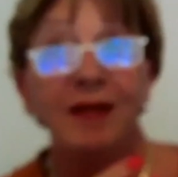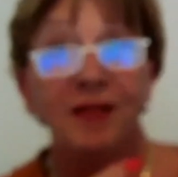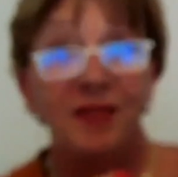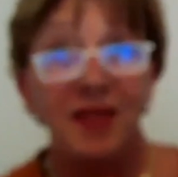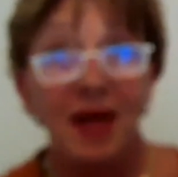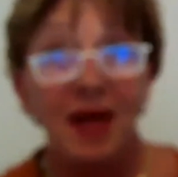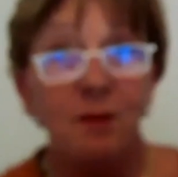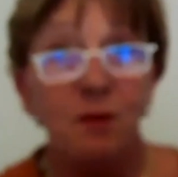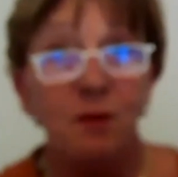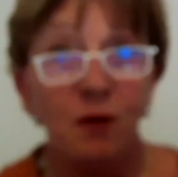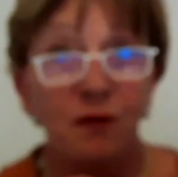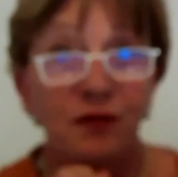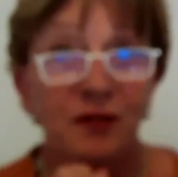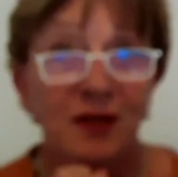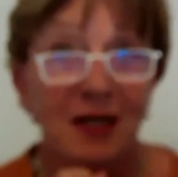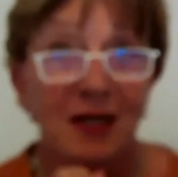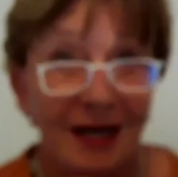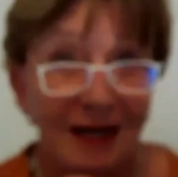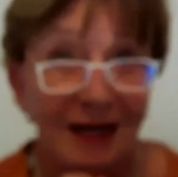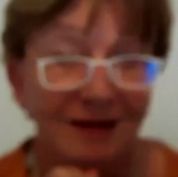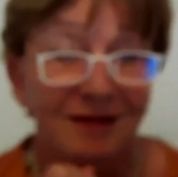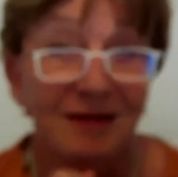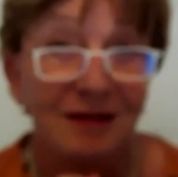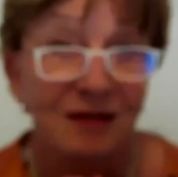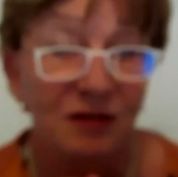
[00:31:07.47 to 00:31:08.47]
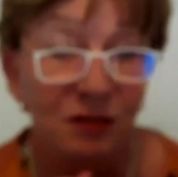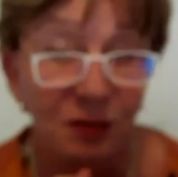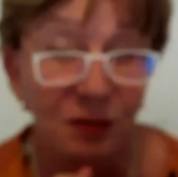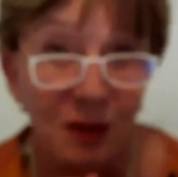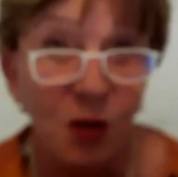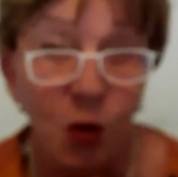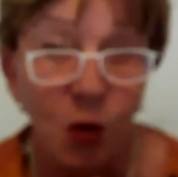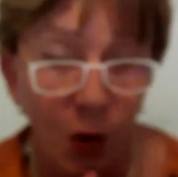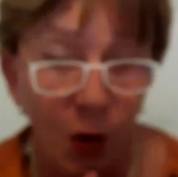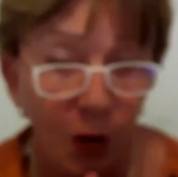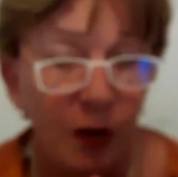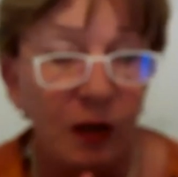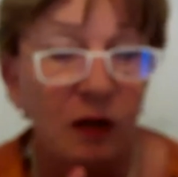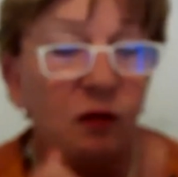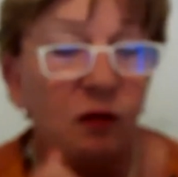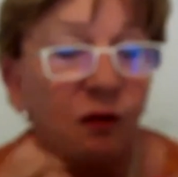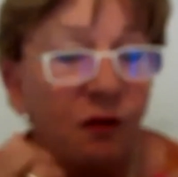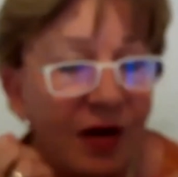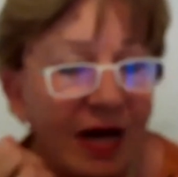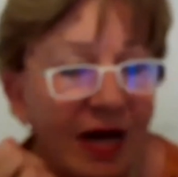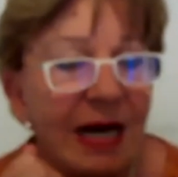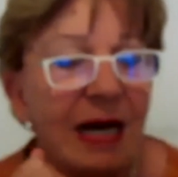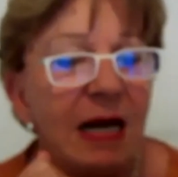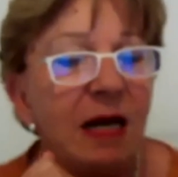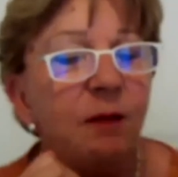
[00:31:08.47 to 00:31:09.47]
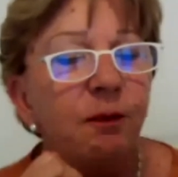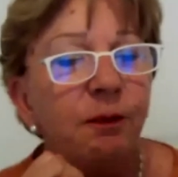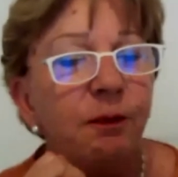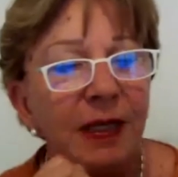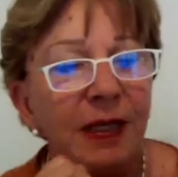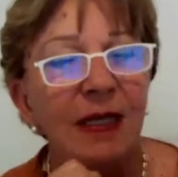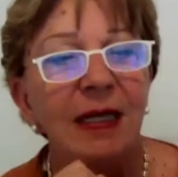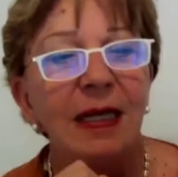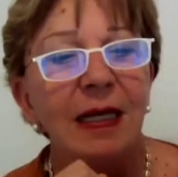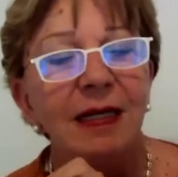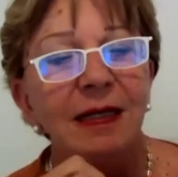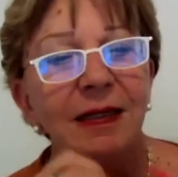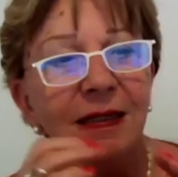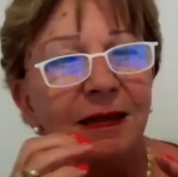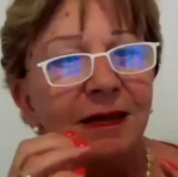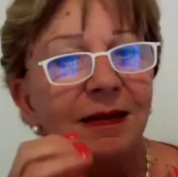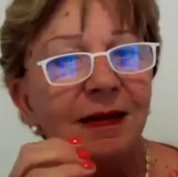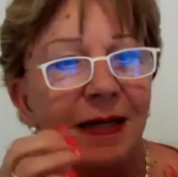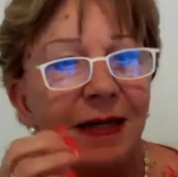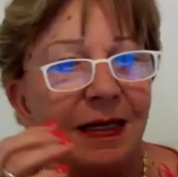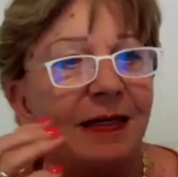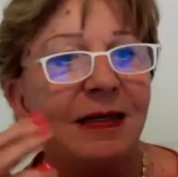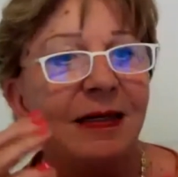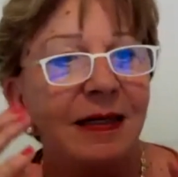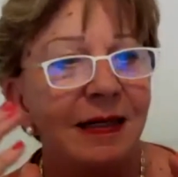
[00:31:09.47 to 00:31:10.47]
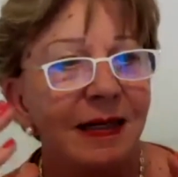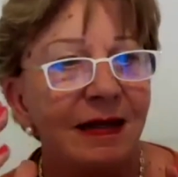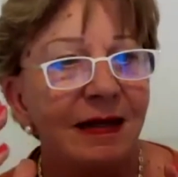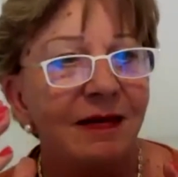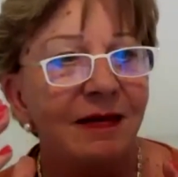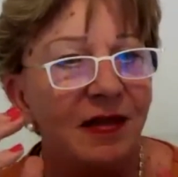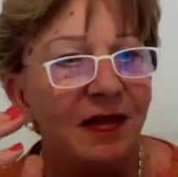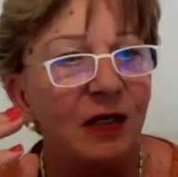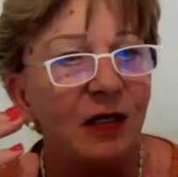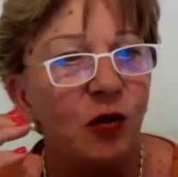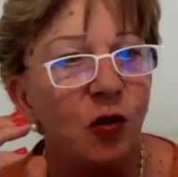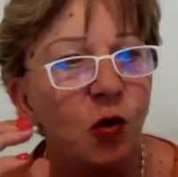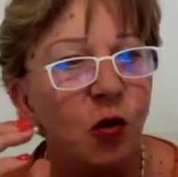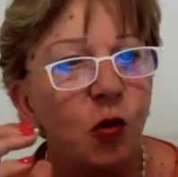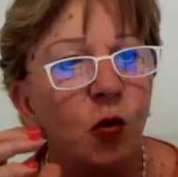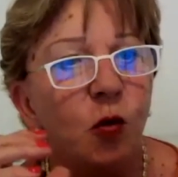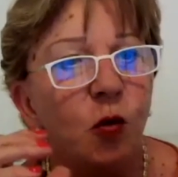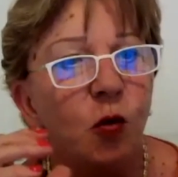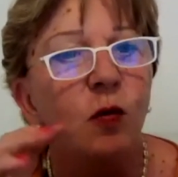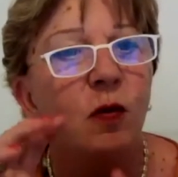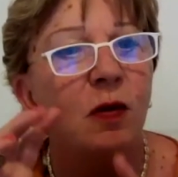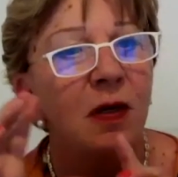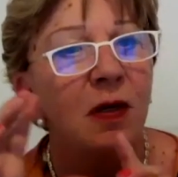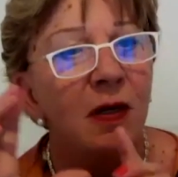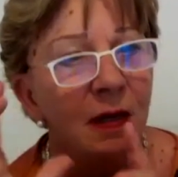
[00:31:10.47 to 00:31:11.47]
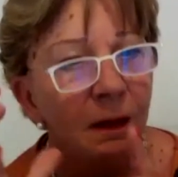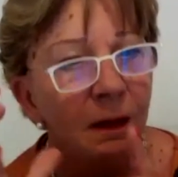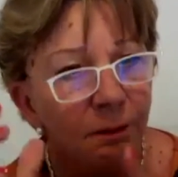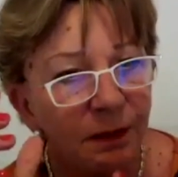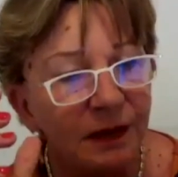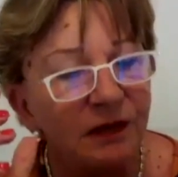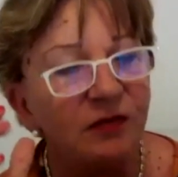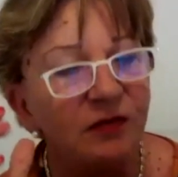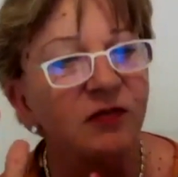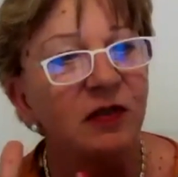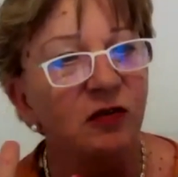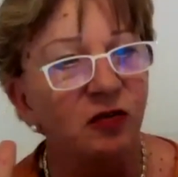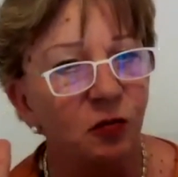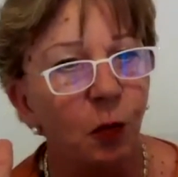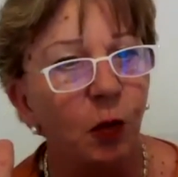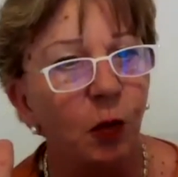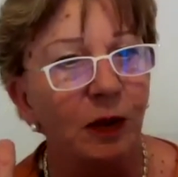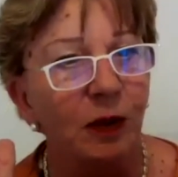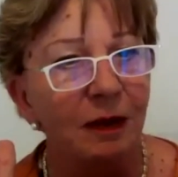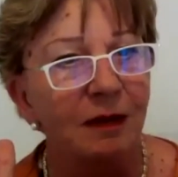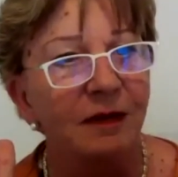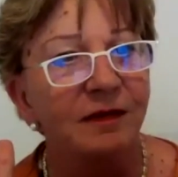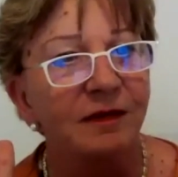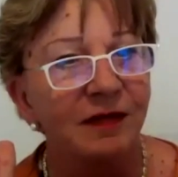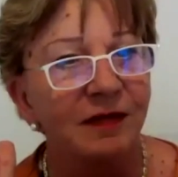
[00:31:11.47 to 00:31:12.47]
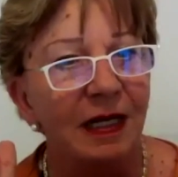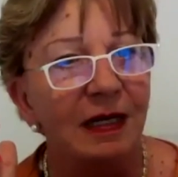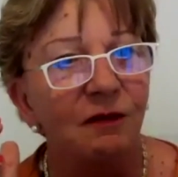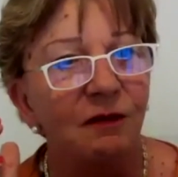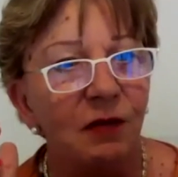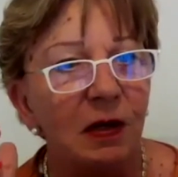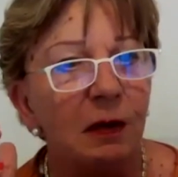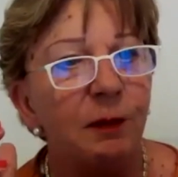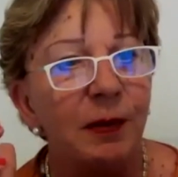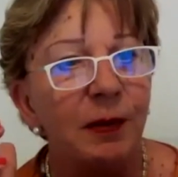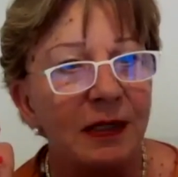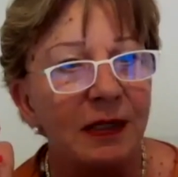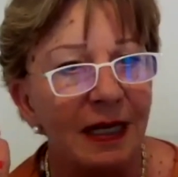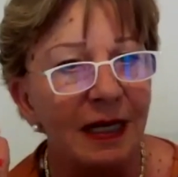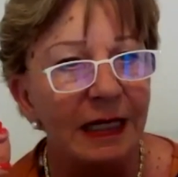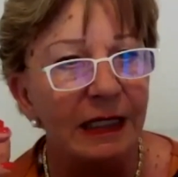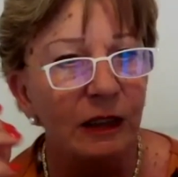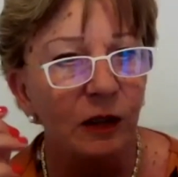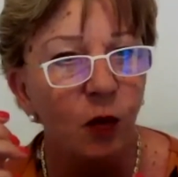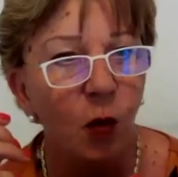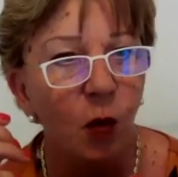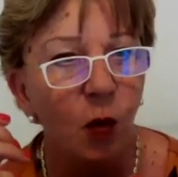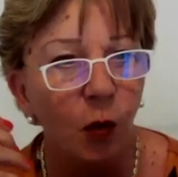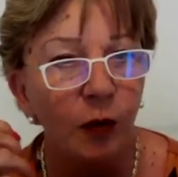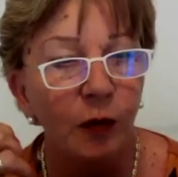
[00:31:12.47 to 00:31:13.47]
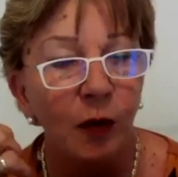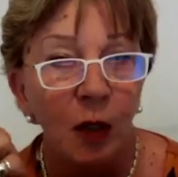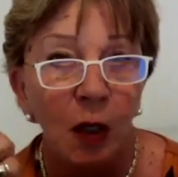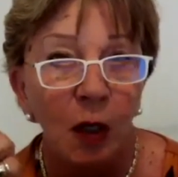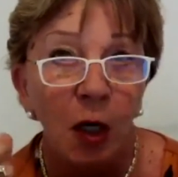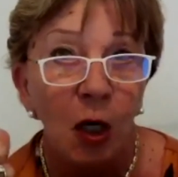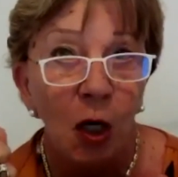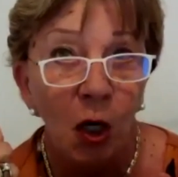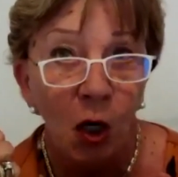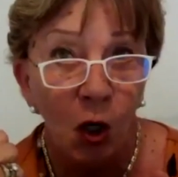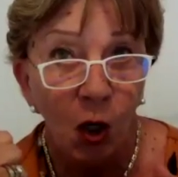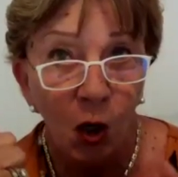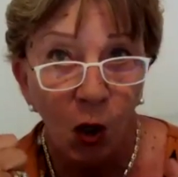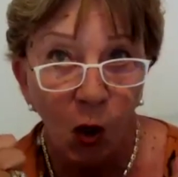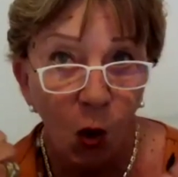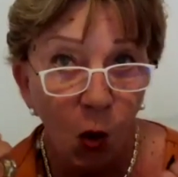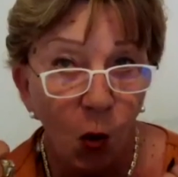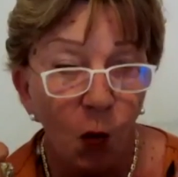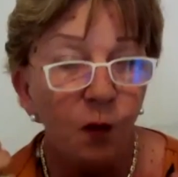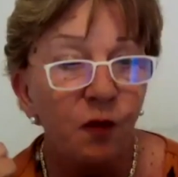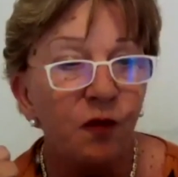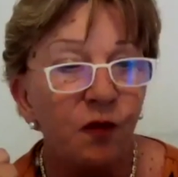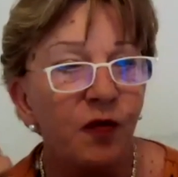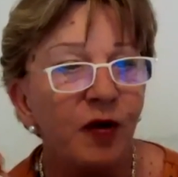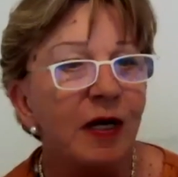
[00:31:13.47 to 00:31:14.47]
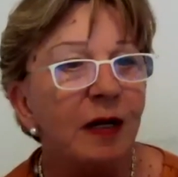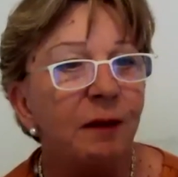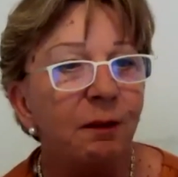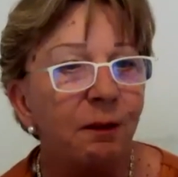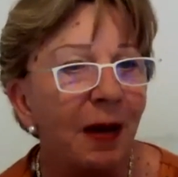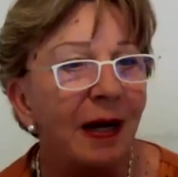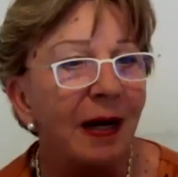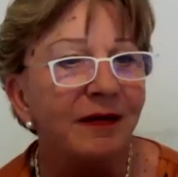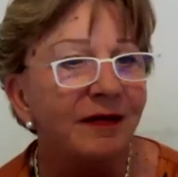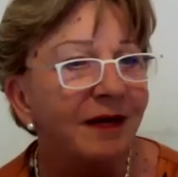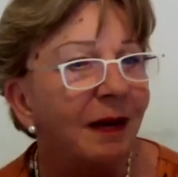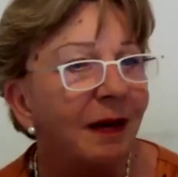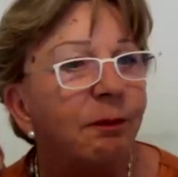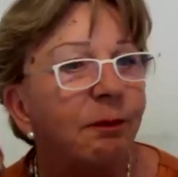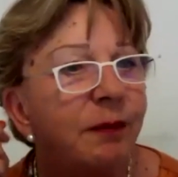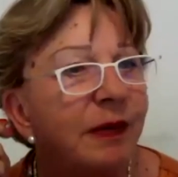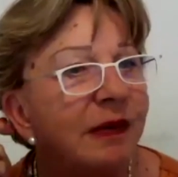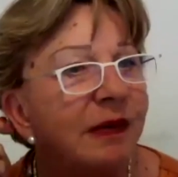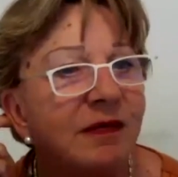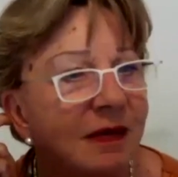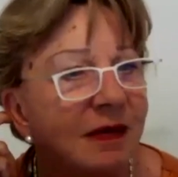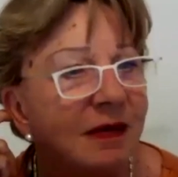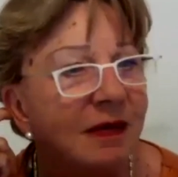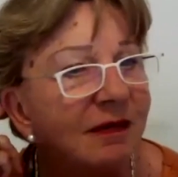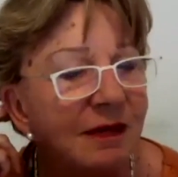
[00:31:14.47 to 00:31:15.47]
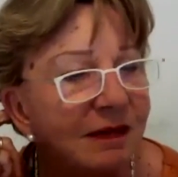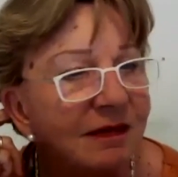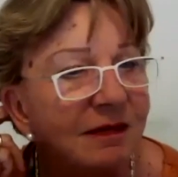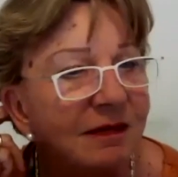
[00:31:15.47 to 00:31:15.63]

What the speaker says: some of the lessons we learned will be integrated in the new business models and will be taken on, hopefully, by some businesses.